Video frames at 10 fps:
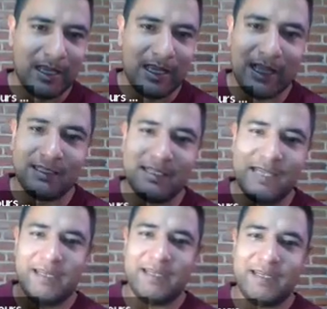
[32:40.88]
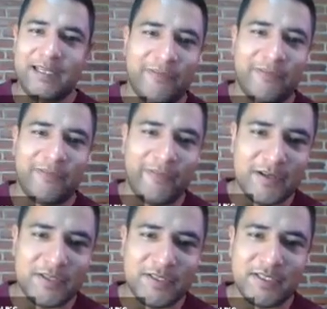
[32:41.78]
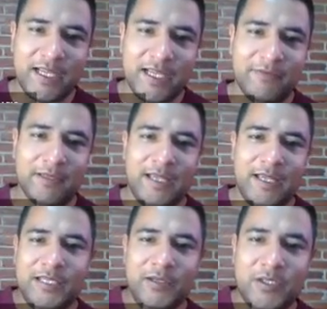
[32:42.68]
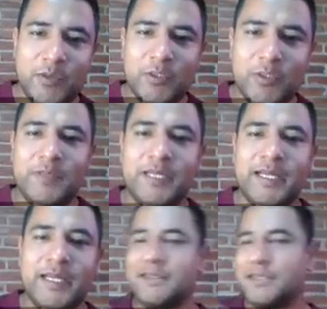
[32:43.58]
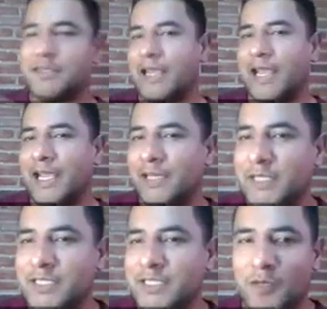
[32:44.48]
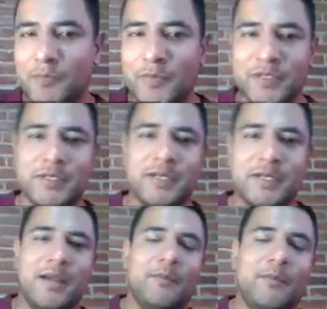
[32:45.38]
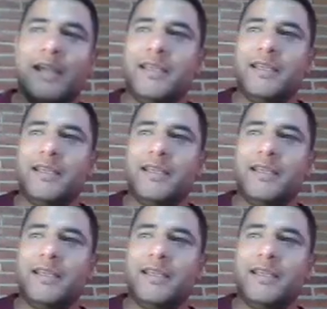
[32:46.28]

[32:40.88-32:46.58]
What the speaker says: And then in the first level, you need to multiply any of these numbers by